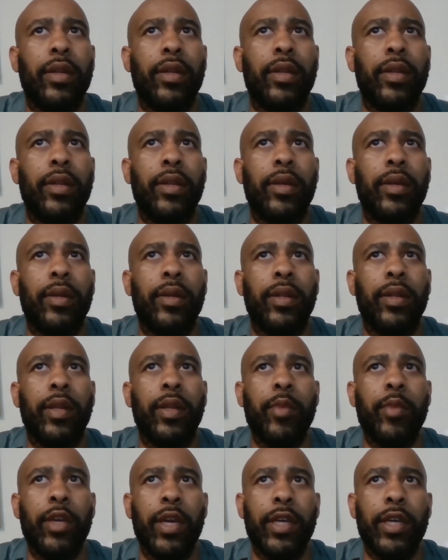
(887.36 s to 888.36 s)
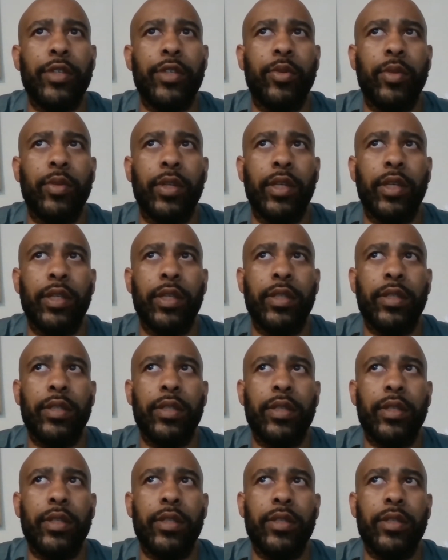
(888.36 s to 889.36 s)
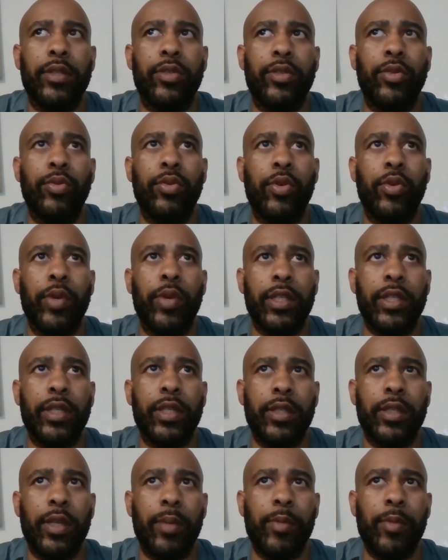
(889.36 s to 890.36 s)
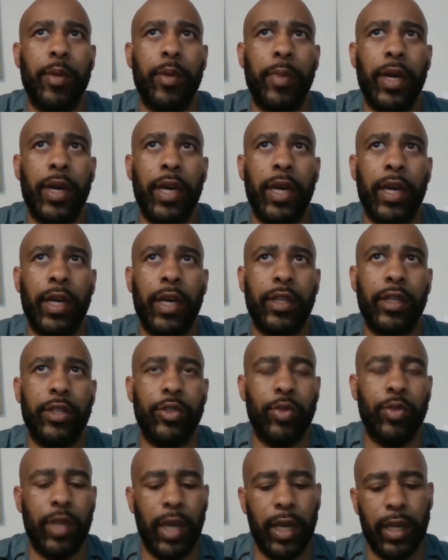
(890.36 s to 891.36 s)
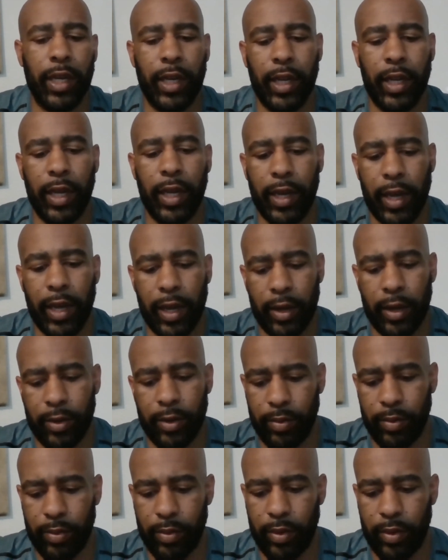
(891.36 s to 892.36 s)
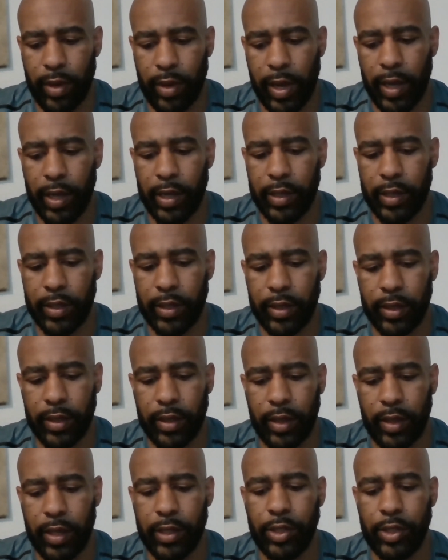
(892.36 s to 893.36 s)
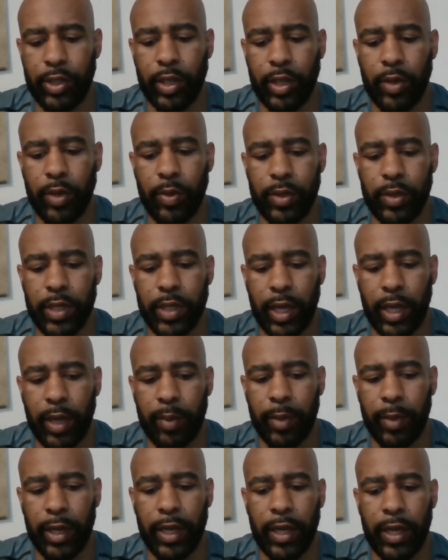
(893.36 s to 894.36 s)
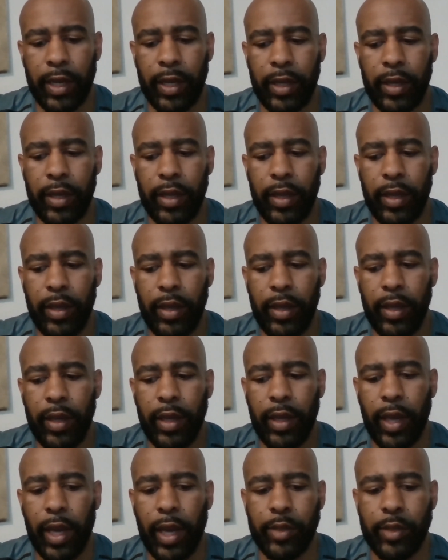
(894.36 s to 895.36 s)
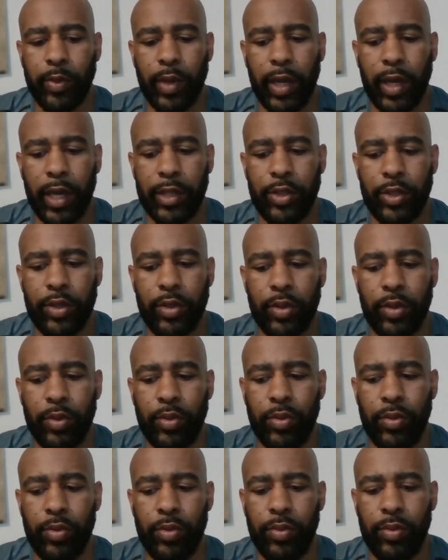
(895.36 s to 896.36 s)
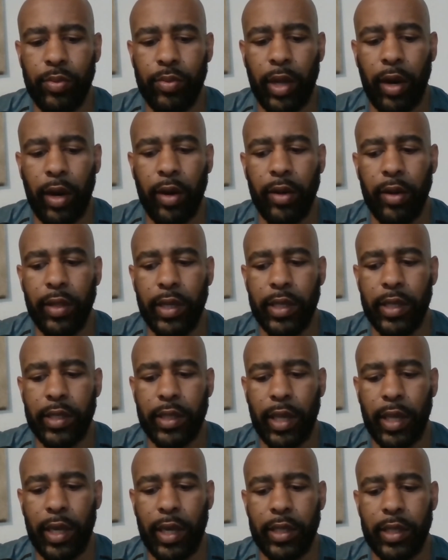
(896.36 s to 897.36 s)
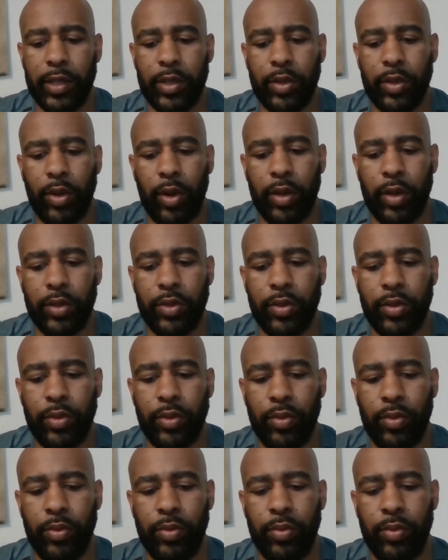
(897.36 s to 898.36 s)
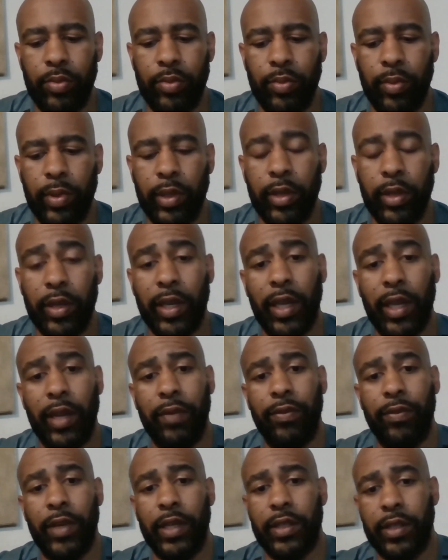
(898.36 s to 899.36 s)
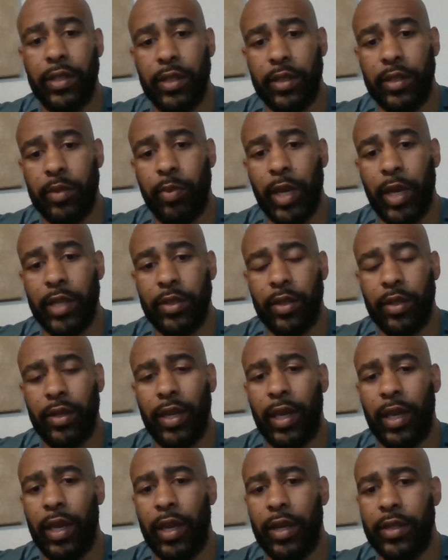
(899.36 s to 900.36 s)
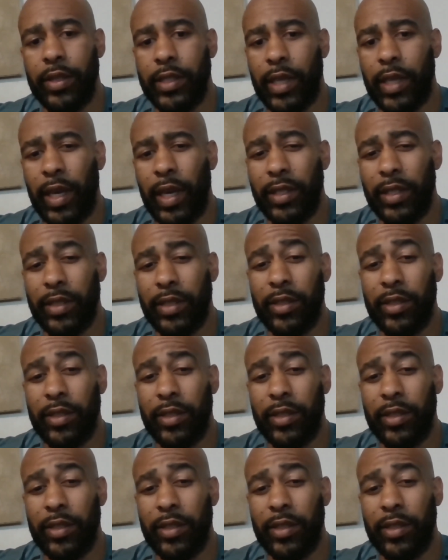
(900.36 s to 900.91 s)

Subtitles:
let me ask you this, because two questions come to mind, because you kind of laid out, I guess, a general timeline as it relates to the earliest they can start to look at evictions based on the CARES Act is